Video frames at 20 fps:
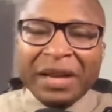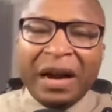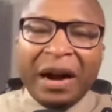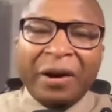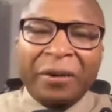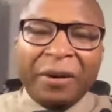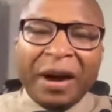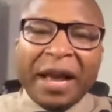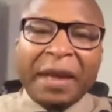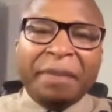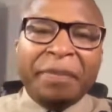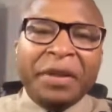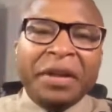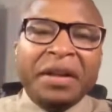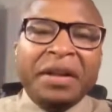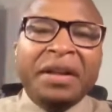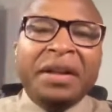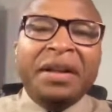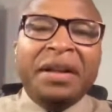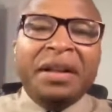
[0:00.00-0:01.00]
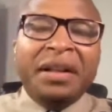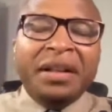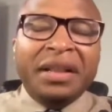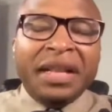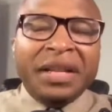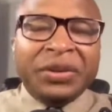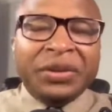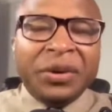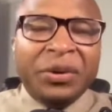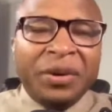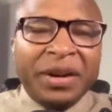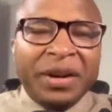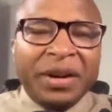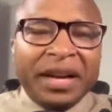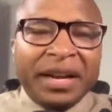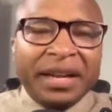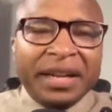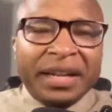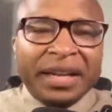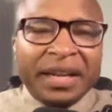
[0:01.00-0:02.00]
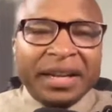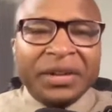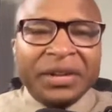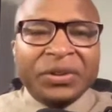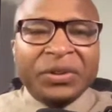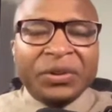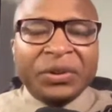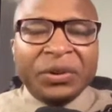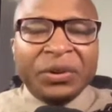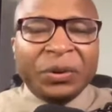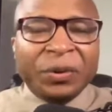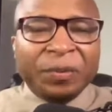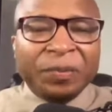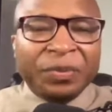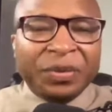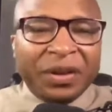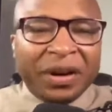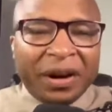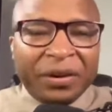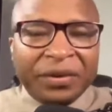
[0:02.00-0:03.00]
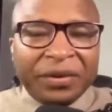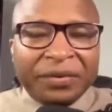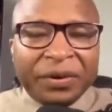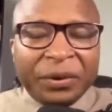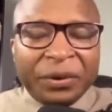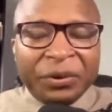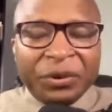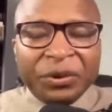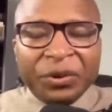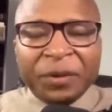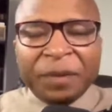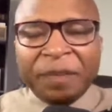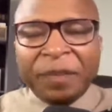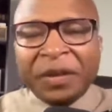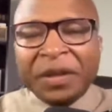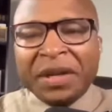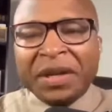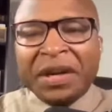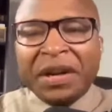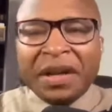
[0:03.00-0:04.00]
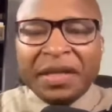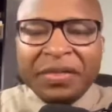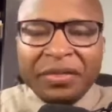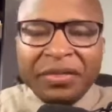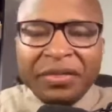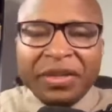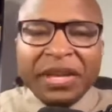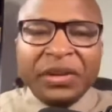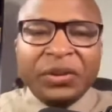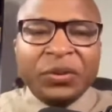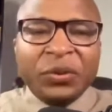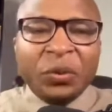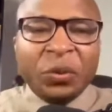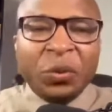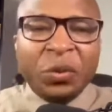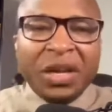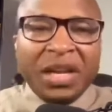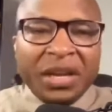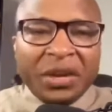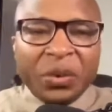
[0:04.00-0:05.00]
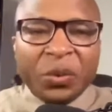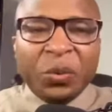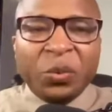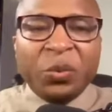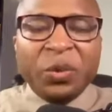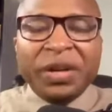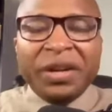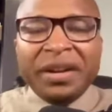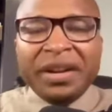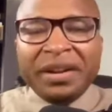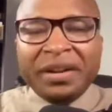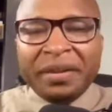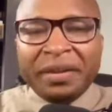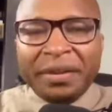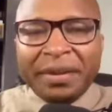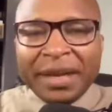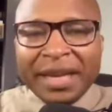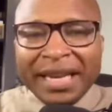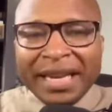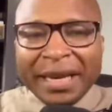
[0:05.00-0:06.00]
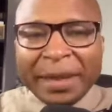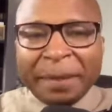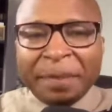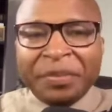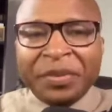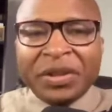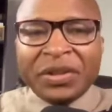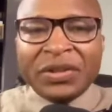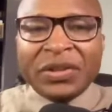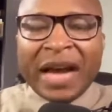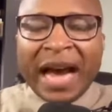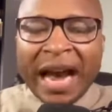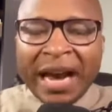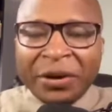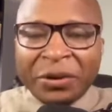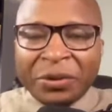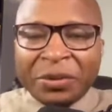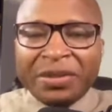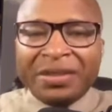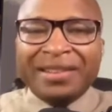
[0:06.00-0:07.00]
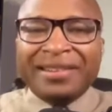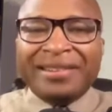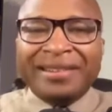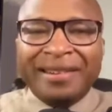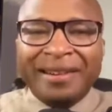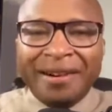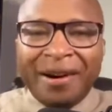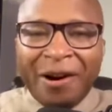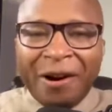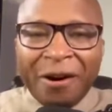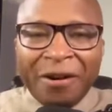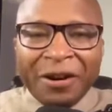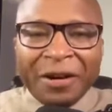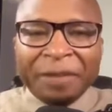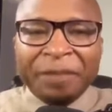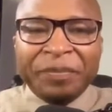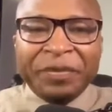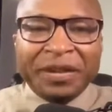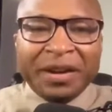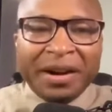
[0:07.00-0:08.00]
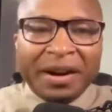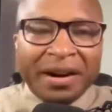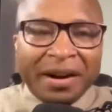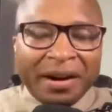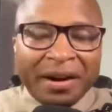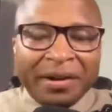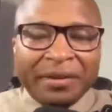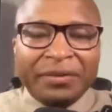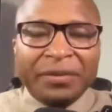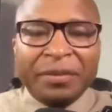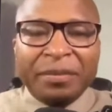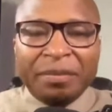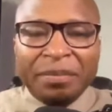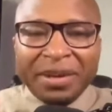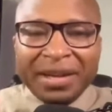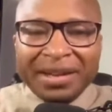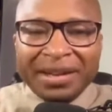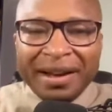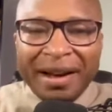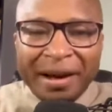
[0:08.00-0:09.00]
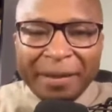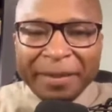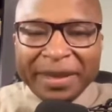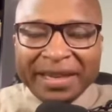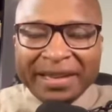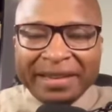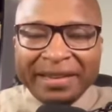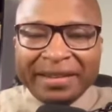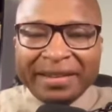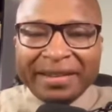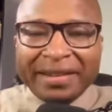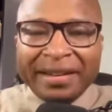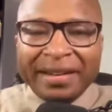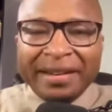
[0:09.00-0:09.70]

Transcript: All right let's go ahead and get into our devotional. Uh, this week, we're in a theme titled The Garden of Becoming.